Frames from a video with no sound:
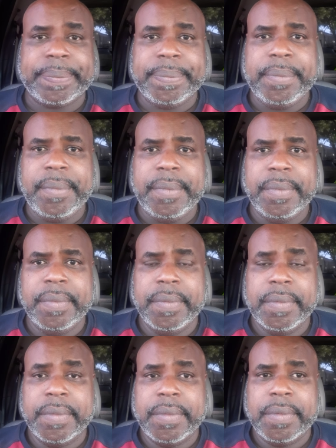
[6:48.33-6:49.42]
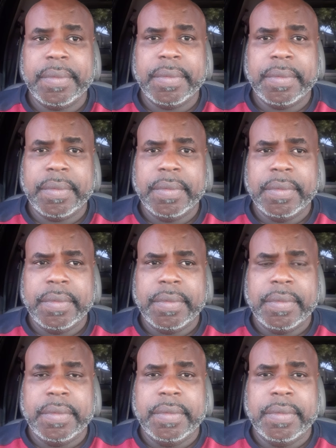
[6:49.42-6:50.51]

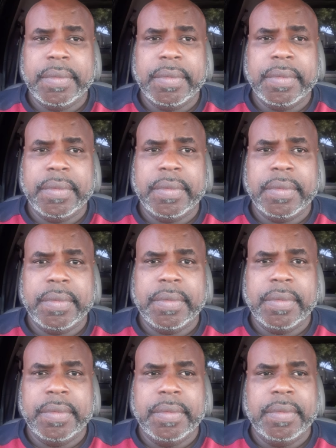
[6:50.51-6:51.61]
(no one is talking)